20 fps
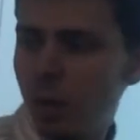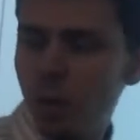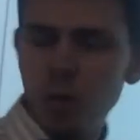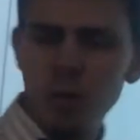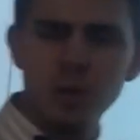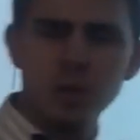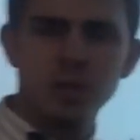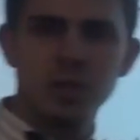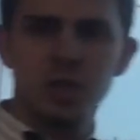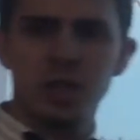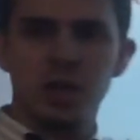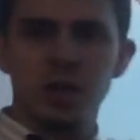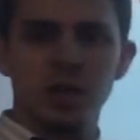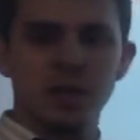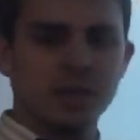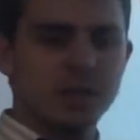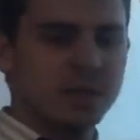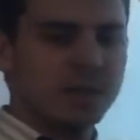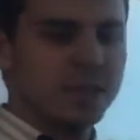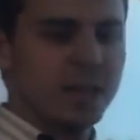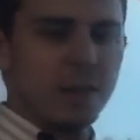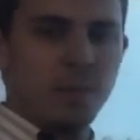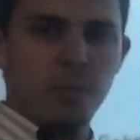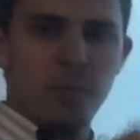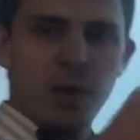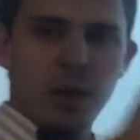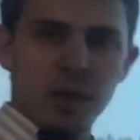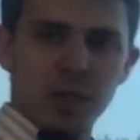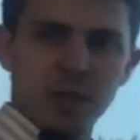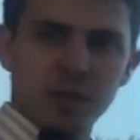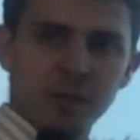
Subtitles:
the orange here. It's the same thing.